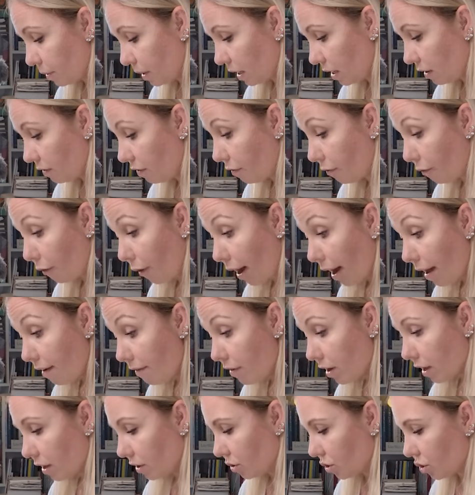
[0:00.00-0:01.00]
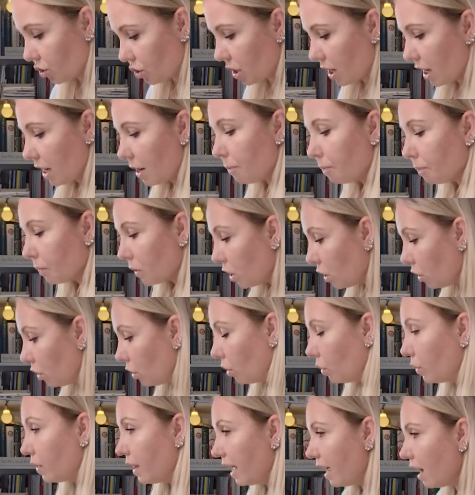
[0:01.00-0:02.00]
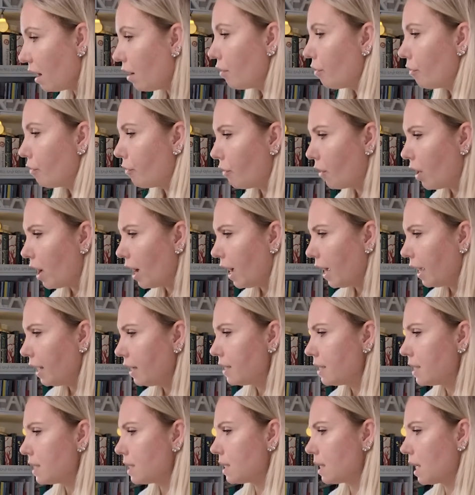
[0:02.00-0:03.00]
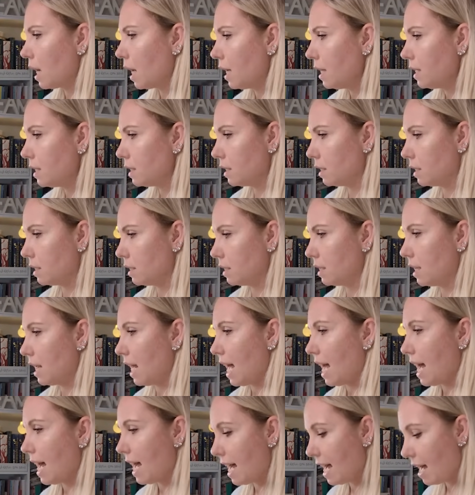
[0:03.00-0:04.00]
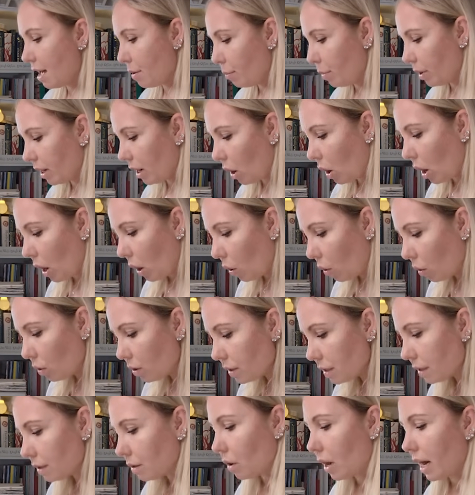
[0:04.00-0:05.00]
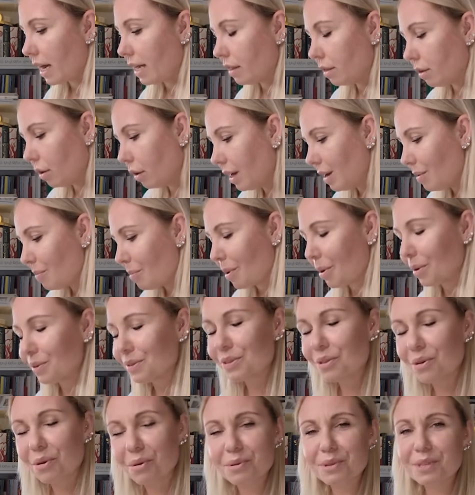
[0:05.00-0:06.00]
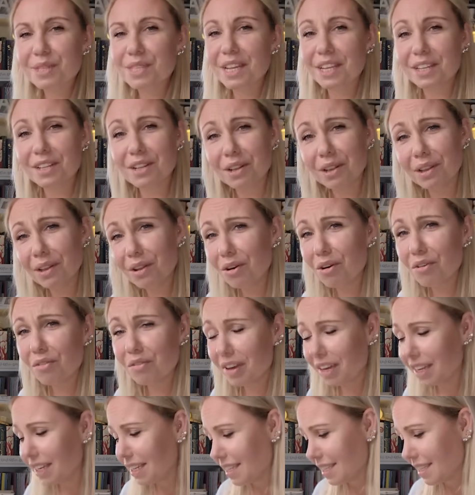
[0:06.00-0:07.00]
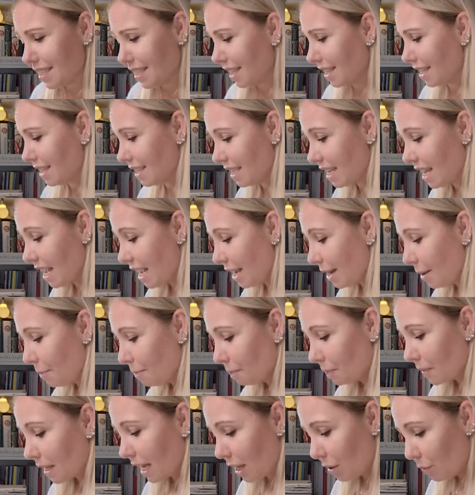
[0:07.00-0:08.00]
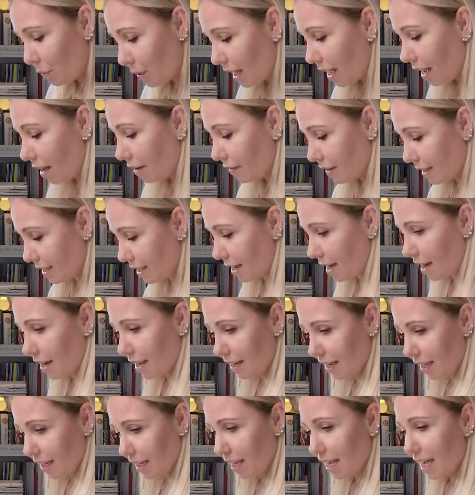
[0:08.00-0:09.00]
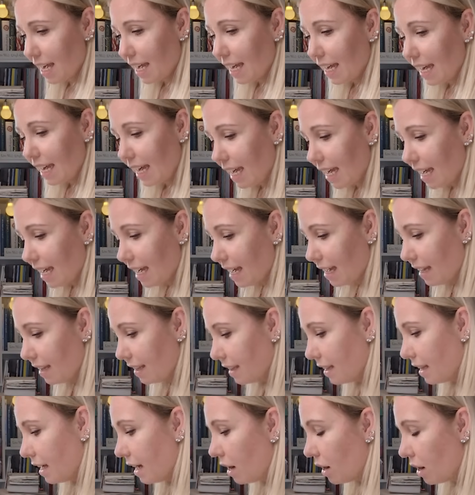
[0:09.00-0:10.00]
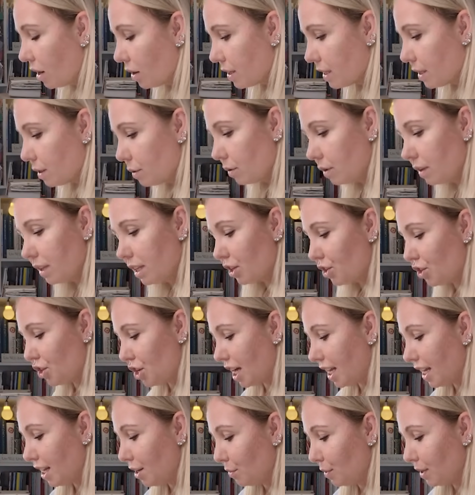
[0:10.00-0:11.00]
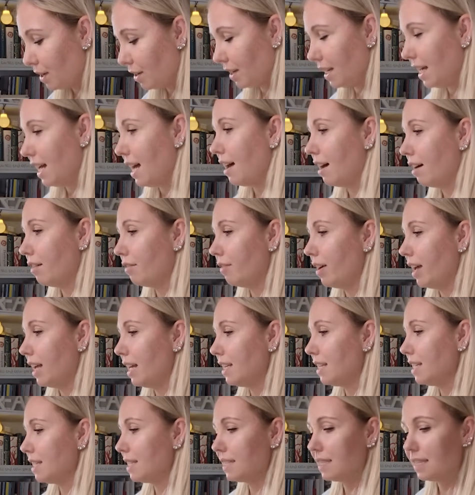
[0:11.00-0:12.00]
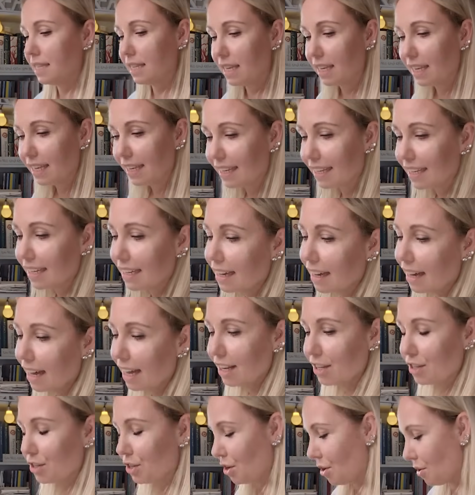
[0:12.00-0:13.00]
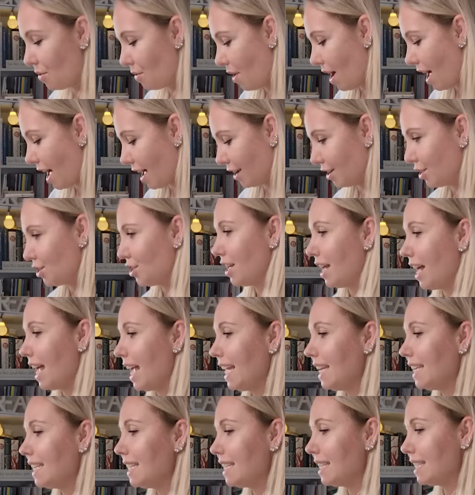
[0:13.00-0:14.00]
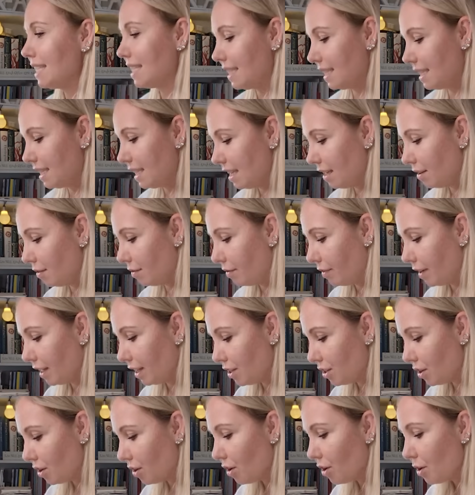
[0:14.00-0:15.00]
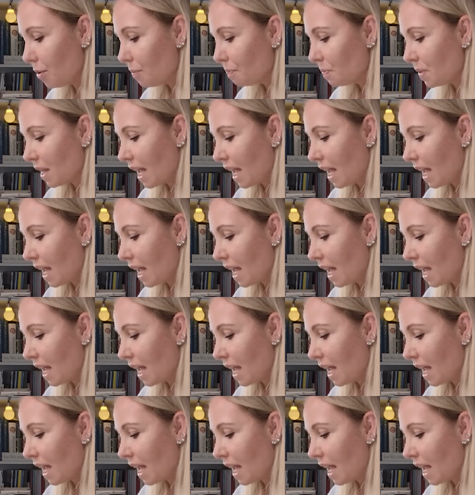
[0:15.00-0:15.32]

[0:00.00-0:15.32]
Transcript: be 5 inch. You know, they are fine sizes. But also, I thought about those that love ATCs. And we have a tiny, and soon on the channel we're gonna have ATC, I'll show you actually, ATC video